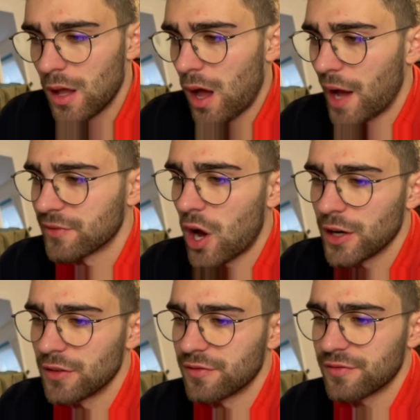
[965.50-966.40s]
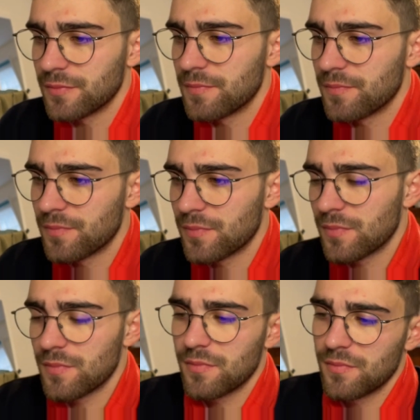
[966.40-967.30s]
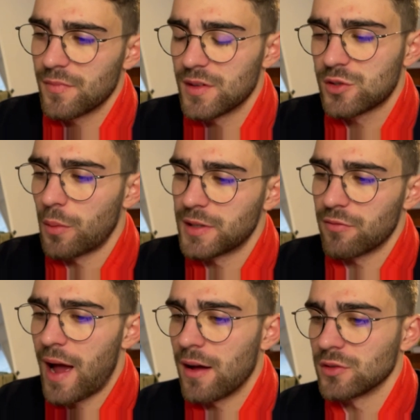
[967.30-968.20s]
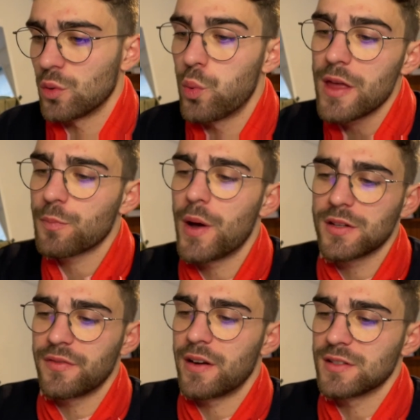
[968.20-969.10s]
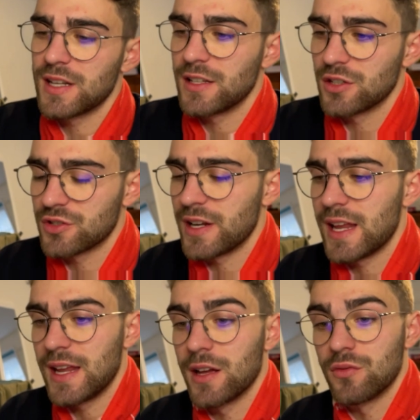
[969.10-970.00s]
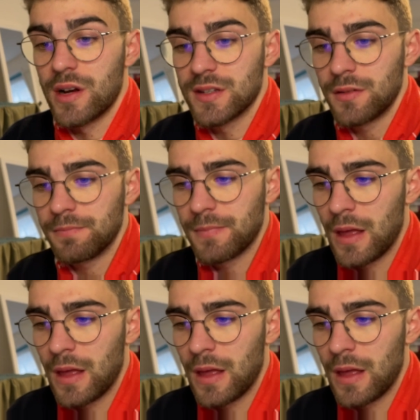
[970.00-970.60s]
I've kind of swapped it round. With perseverance in industry, he had risen.